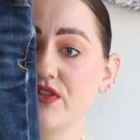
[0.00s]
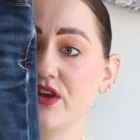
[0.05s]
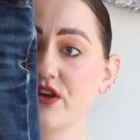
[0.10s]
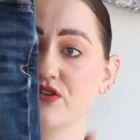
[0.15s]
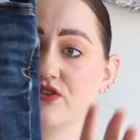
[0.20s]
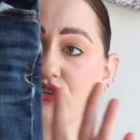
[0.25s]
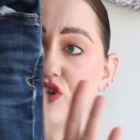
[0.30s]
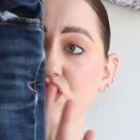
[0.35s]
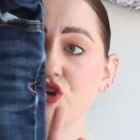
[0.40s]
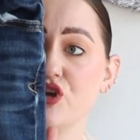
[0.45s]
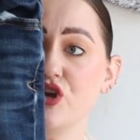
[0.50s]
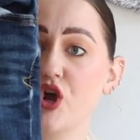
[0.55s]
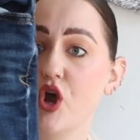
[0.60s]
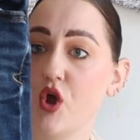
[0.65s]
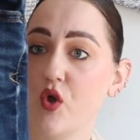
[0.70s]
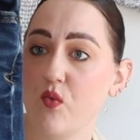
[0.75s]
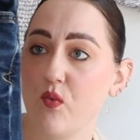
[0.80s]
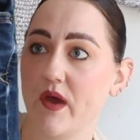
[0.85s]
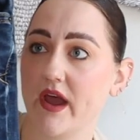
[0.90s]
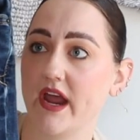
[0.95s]
There's
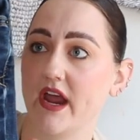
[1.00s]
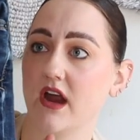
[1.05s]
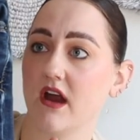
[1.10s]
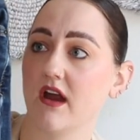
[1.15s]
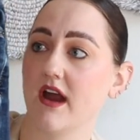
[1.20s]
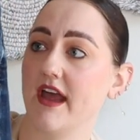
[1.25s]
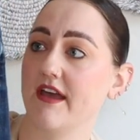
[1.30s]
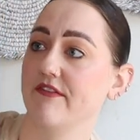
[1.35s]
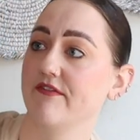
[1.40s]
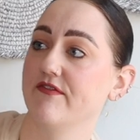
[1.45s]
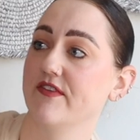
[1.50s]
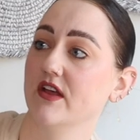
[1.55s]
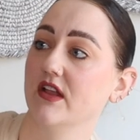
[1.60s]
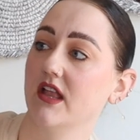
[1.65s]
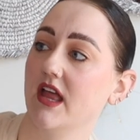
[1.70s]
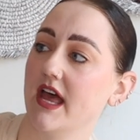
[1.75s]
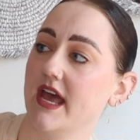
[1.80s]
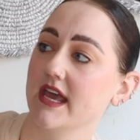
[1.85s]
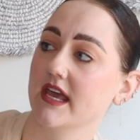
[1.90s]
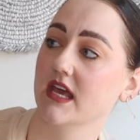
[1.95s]
nowhere, I feel
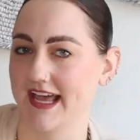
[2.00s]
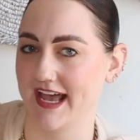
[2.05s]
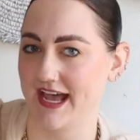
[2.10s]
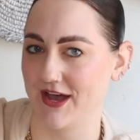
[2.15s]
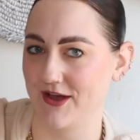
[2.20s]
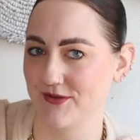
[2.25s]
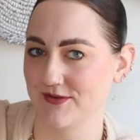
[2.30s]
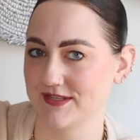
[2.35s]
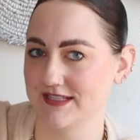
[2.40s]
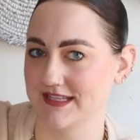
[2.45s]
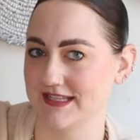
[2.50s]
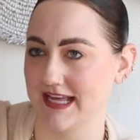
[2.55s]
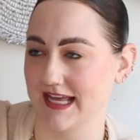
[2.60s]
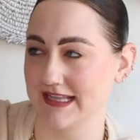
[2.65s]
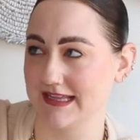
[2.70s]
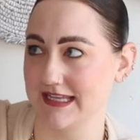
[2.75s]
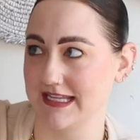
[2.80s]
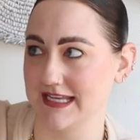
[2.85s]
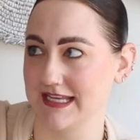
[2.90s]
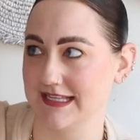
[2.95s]
like the house
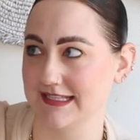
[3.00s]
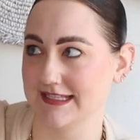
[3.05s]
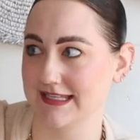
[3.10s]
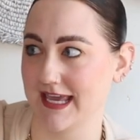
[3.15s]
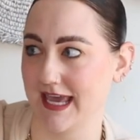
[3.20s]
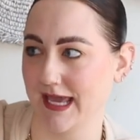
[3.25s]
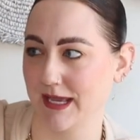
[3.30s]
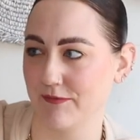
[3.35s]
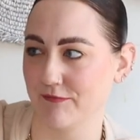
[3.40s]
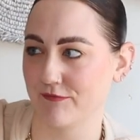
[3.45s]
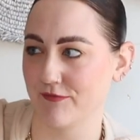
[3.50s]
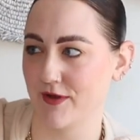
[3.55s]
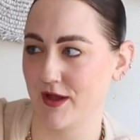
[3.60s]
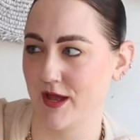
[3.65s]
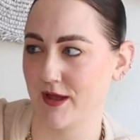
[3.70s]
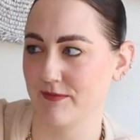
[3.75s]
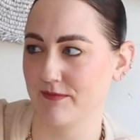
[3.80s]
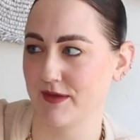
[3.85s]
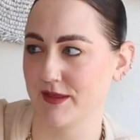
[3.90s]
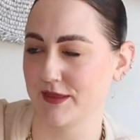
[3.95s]
that these came
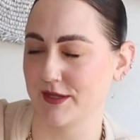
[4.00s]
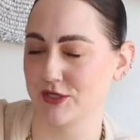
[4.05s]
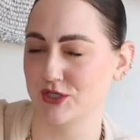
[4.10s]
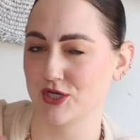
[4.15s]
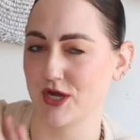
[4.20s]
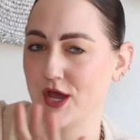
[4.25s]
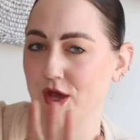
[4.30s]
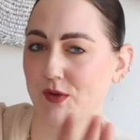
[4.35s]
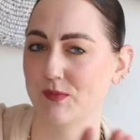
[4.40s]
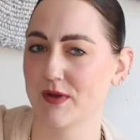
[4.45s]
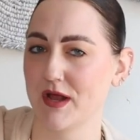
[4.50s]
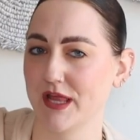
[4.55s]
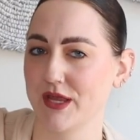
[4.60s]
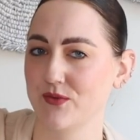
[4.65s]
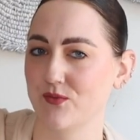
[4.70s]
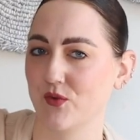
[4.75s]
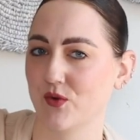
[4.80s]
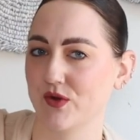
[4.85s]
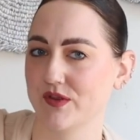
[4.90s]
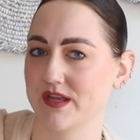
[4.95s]
from, the child probably
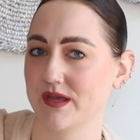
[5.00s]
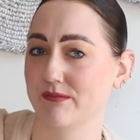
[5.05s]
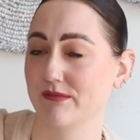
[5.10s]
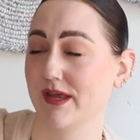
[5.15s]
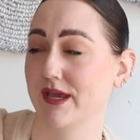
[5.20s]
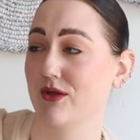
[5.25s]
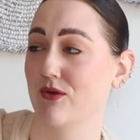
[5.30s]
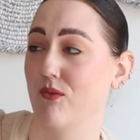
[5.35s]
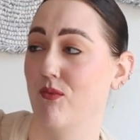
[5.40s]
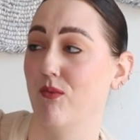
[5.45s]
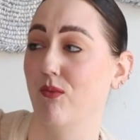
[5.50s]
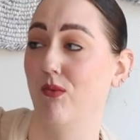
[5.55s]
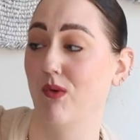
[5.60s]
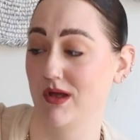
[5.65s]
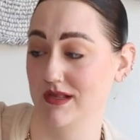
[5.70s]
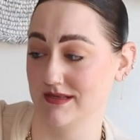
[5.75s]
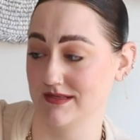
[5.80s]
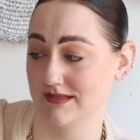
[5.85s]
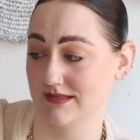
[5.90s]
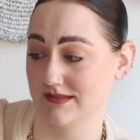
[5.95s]
wore them like like
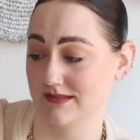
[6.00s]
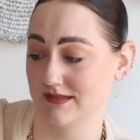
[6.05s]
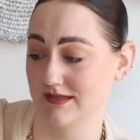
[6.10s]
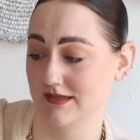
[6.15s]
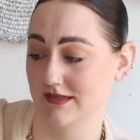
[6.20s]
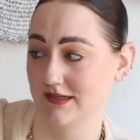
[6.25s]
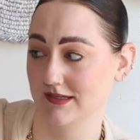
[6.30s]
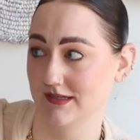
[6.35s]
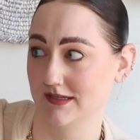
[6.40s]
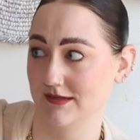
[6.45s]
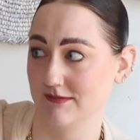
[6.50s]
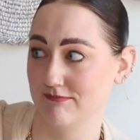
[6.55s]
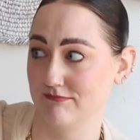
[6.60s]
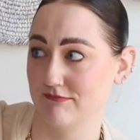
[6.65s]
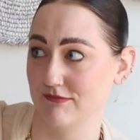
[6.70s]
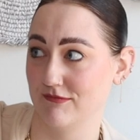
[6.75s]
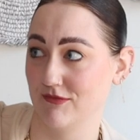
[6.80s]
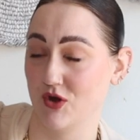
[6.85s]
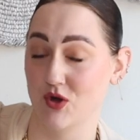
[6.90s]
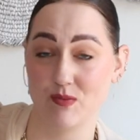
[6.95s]
once
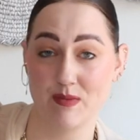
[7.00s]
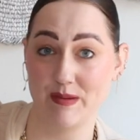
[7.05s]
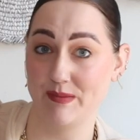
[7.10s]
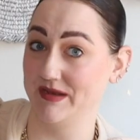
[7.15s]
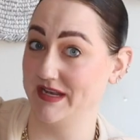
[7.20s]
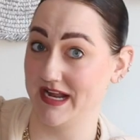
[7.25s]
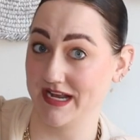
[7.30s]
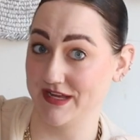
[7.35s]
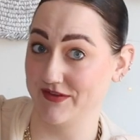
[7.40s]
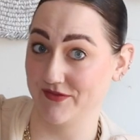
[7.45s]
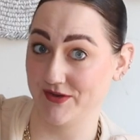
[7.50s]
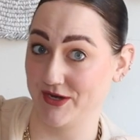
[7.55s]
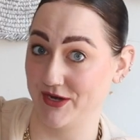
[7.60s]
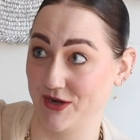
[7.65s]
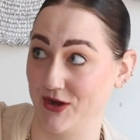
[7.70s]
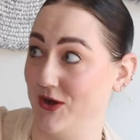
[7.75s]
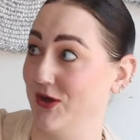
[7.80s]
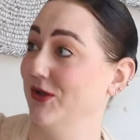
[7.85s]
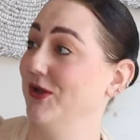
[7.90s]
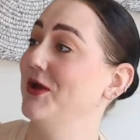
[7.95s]
or maybe not even at
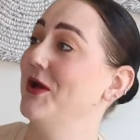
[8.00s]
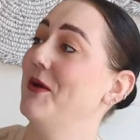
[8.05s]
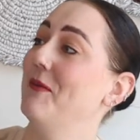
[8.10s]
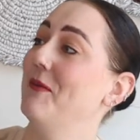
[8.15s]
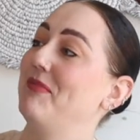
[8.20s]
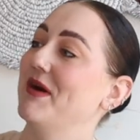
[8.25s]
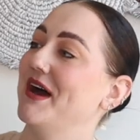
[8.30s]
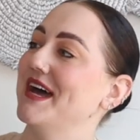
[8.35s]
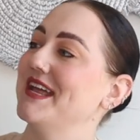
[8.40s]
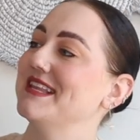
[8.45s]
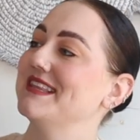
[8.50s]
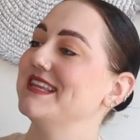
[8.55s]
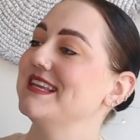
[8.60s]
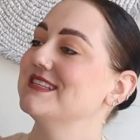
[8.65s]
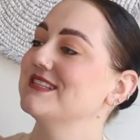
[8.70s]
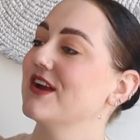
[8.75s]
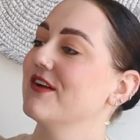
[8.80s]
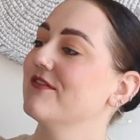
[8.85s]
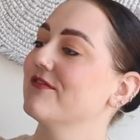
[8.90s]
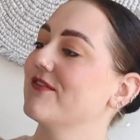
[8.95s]
all. But
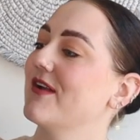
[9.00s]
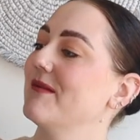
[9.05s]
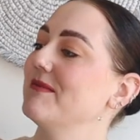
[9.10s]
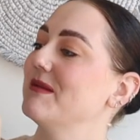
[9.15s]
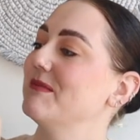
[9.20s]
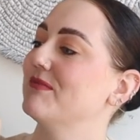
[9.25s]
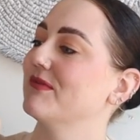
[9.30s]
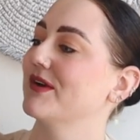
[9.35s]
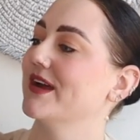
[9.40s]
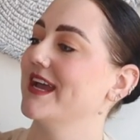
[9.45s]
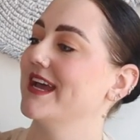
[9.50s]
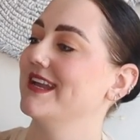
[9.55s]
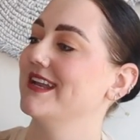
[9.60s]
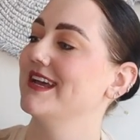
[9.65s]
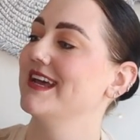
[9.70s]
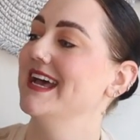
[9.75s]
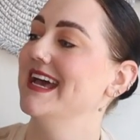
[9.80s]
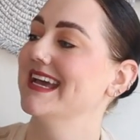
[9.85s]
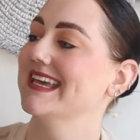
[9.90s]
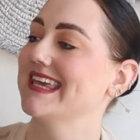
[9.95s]
these are from the
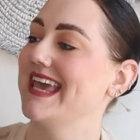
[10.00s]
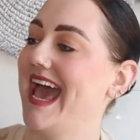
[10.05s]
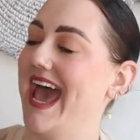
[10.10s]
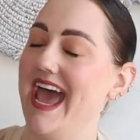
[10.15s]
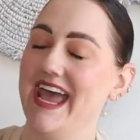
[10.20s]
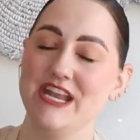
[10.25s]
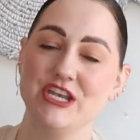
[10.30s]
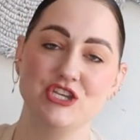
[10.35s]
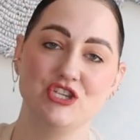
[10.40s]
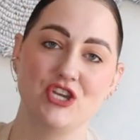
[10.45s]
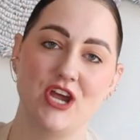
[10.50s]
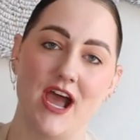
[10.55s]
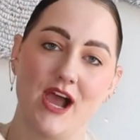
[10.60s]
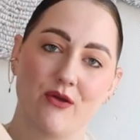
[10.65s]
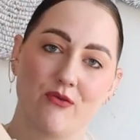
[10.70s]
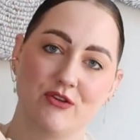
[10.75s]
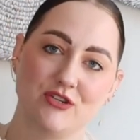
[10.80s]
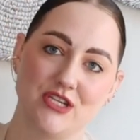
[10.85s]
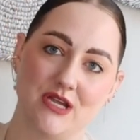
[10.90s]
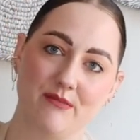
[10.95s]
brand Cat and
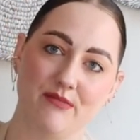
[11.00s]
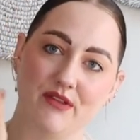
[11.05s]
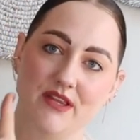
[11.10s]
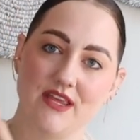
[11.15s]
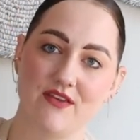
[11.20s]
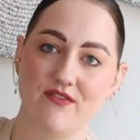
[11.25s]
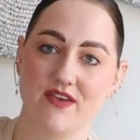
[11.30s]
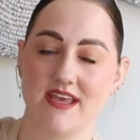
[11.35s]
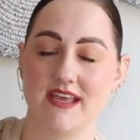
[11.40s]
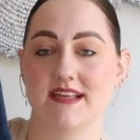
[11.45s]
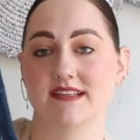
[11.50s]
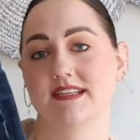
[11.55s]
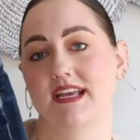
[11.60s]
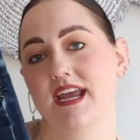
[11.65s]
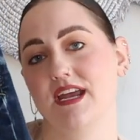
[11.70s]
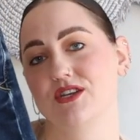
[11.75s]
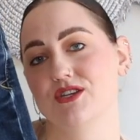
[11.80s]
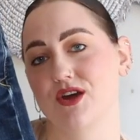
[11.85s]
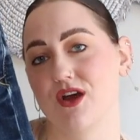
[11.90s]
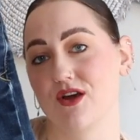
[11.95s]
Jack, which I believe is
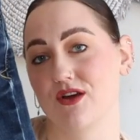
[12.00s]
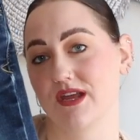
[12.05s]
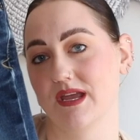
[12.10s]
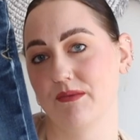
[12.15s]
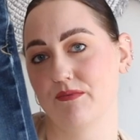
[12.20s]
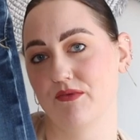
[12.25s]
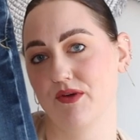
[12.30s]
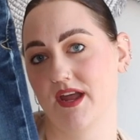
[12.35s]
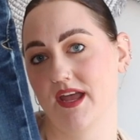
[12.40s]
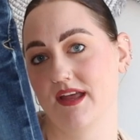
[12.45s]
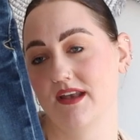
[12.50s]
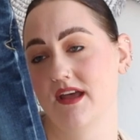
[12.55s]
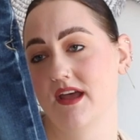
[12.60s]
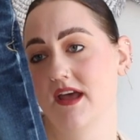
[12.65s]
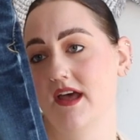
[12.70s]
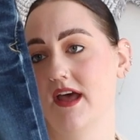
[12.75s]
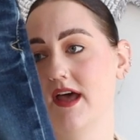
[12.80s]
a Target brand.